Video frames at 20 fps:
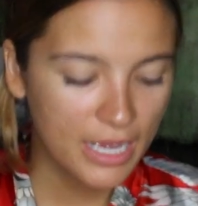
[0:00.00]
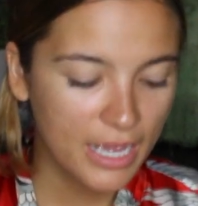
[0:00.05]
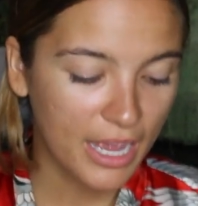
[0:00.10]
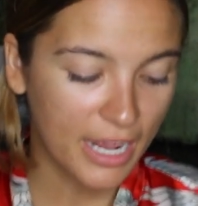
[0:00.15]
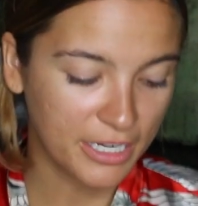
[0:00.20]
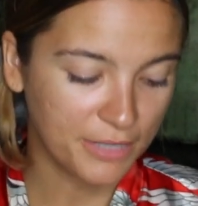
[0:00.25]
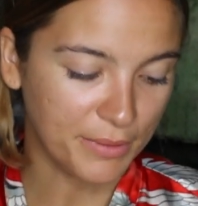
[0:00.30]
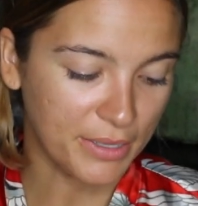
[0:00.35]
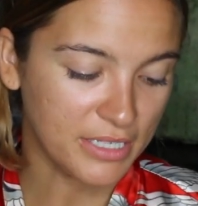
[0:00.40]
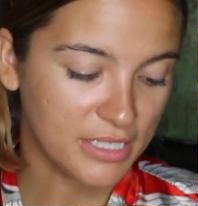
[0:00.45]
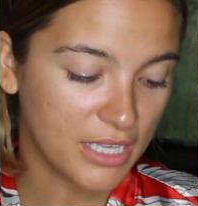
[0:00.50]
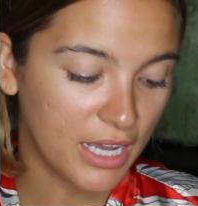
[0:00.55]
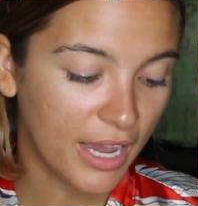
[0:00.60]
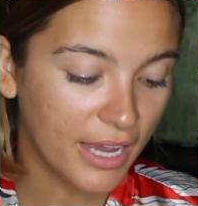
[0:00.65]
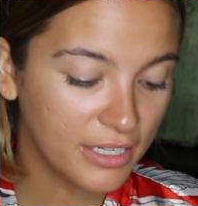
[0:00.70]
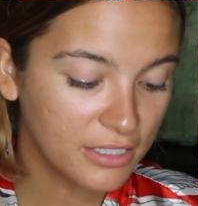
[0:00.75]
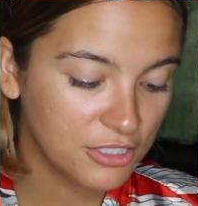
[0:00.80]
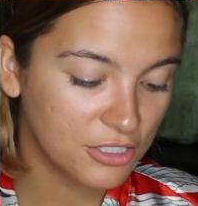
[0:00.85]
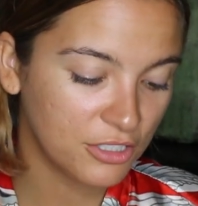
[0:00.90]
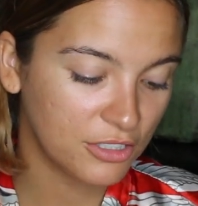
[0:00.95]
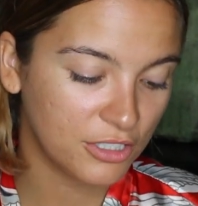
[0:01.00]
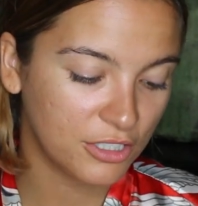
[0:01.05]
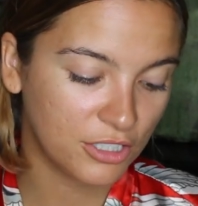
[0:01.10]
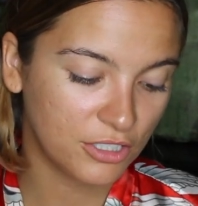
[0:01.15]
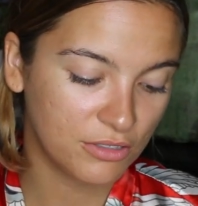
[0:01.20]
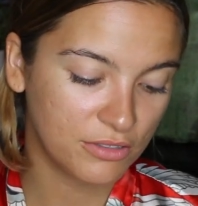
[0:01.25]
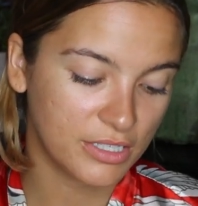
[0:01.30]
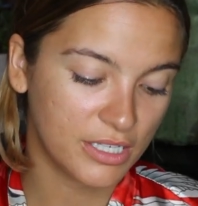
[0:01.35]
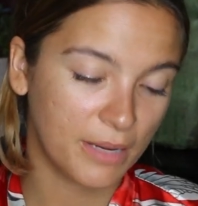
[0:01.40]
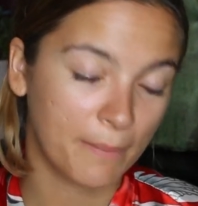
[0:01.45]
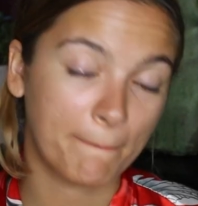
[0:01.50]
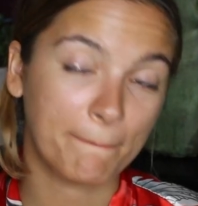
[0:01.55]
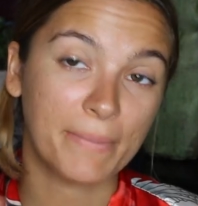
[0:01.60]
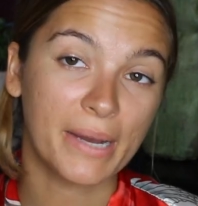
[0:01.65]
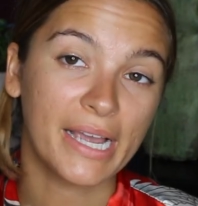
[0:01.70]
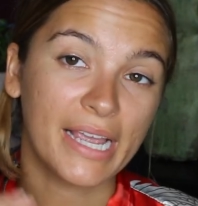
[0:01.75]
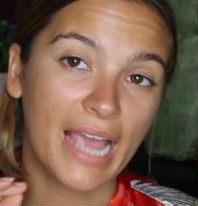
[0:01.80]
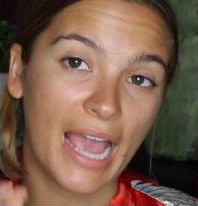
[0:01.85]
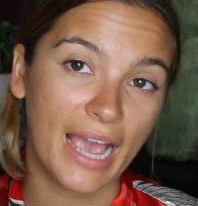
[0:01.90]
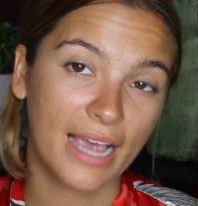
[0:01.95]
Anyways, I started using
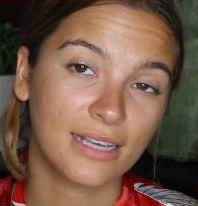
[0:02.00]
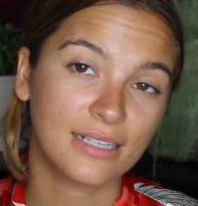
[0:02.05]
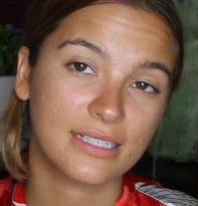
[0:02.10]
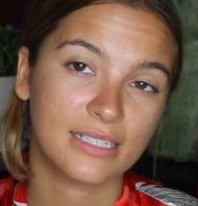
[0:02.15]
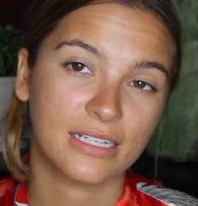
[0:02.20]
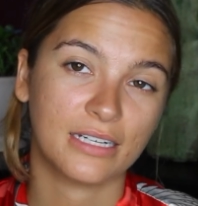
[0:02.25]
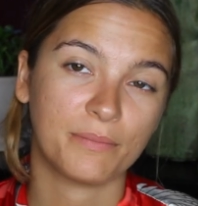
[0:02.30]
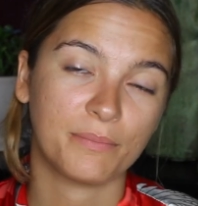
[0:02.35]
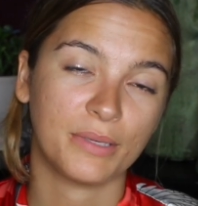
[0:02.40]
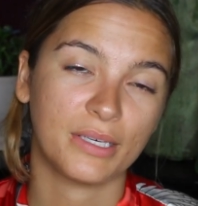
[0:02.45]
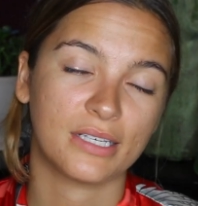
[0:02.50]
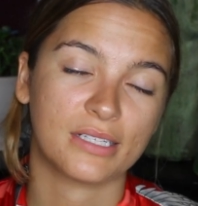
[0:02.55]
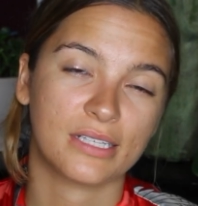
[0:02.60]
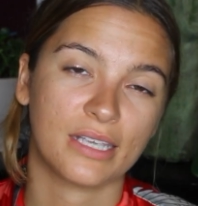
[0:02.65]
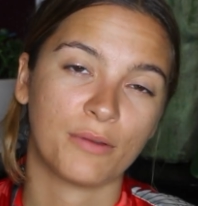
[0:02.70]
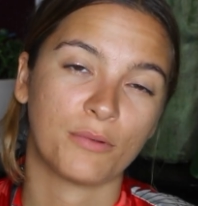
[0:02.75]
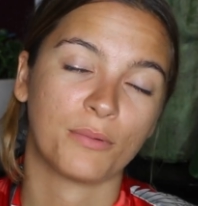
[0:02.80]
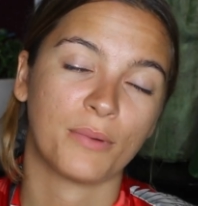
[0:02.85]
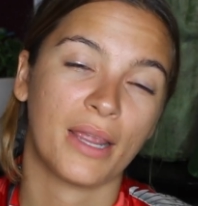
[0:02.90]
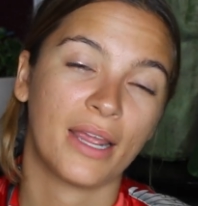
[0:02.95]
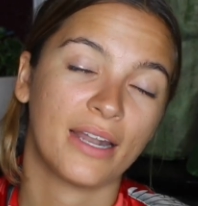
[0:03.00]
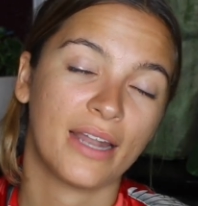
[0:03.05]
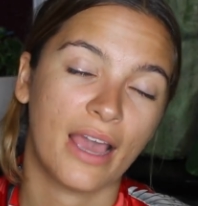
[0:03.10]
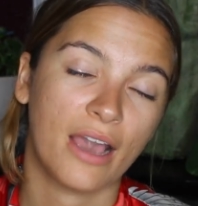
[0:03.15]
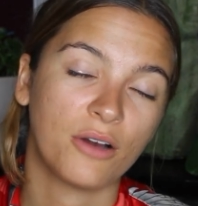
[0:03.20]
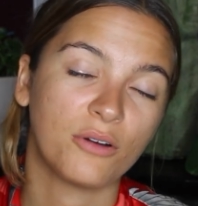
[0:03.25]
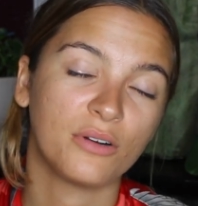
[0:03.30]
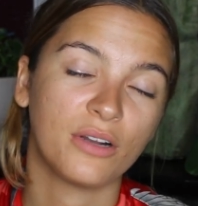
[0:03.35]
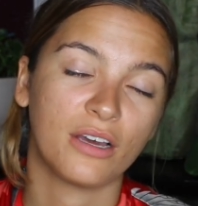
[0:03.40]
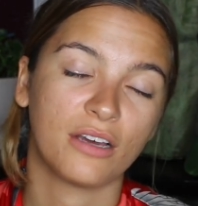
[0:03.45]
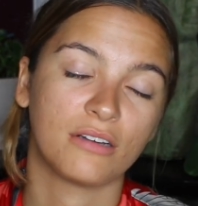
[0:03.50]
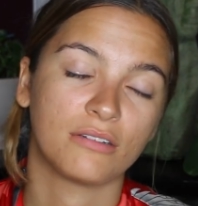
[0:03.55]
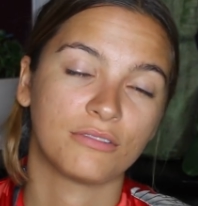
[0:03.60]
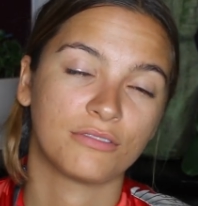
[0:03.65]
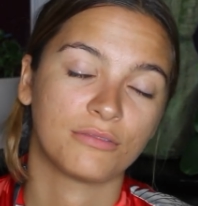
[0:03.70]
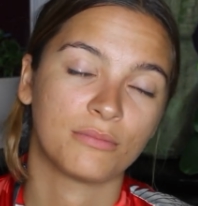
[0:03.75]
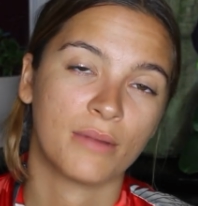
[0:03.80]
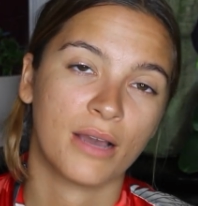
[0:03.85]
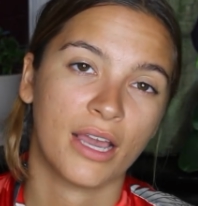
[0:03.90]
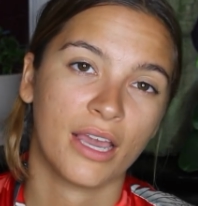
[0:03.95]
by accident because I ran out
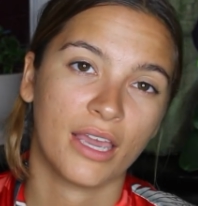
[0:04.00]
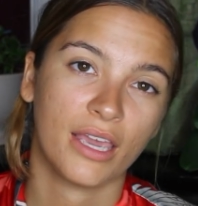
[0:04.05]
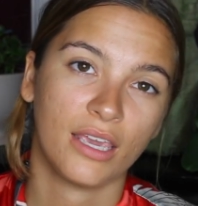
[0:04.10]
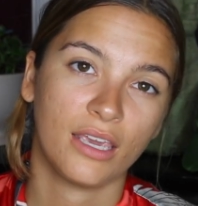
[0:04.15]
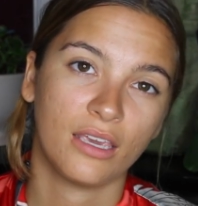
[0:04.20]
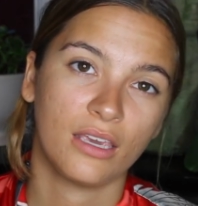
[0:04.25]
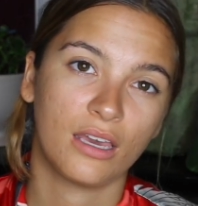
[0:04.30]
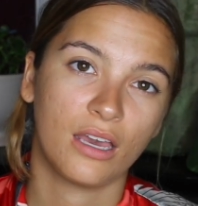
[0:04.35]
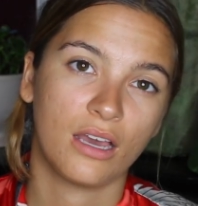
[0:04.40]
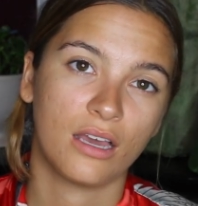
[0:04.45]
of my